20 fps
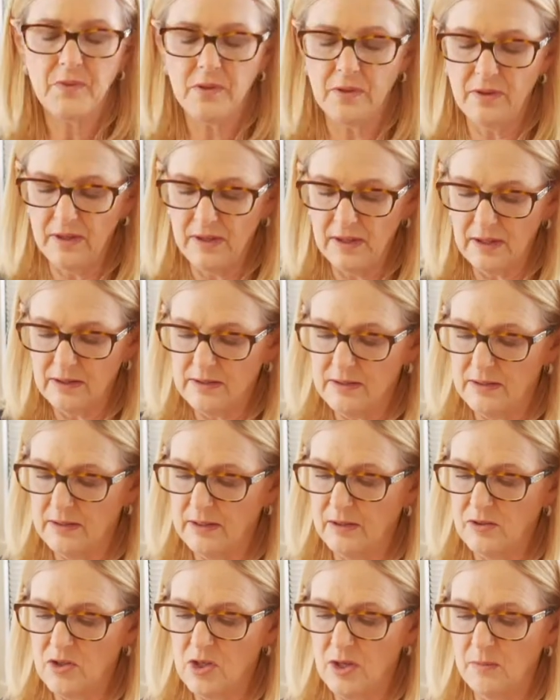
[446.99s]
The next
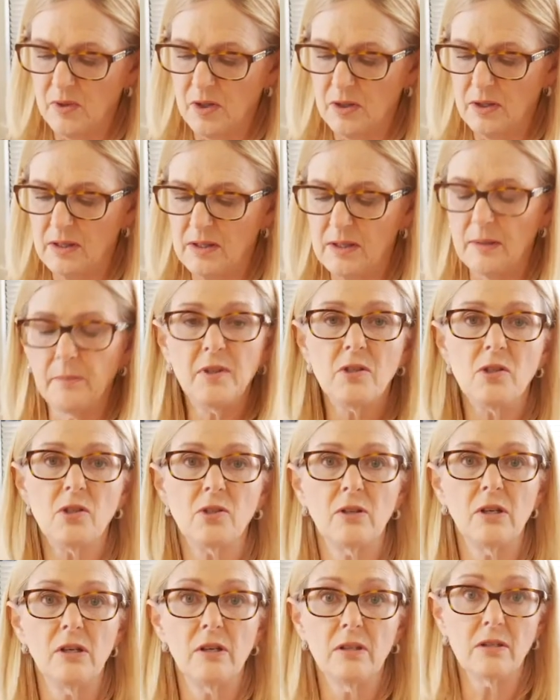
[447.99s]
stitch I'm going to
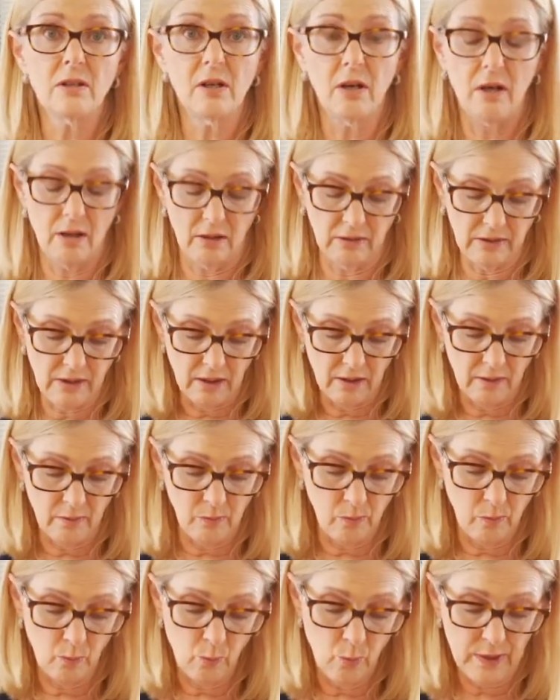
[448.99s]
demonstrate is called a
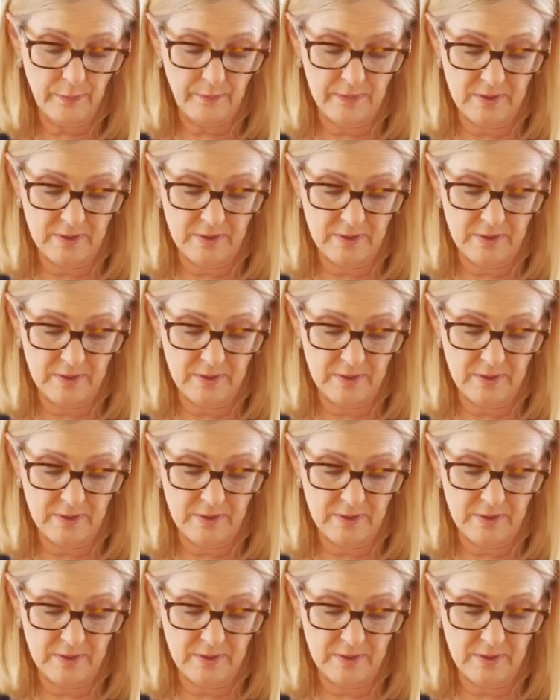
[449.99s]
whip